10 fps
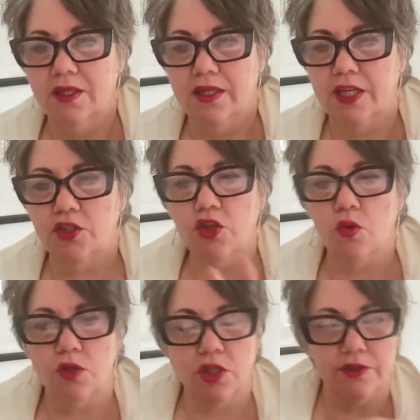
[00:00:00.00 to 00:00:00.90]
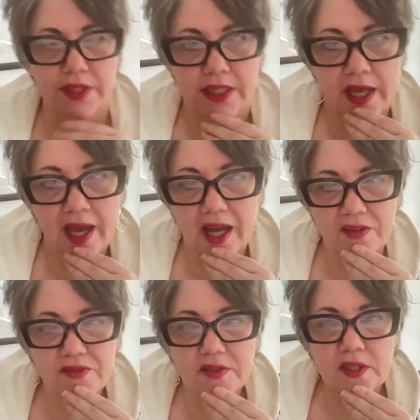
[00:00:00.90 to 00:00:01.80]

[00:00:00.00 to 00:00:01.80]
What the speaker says: that you don't currently have?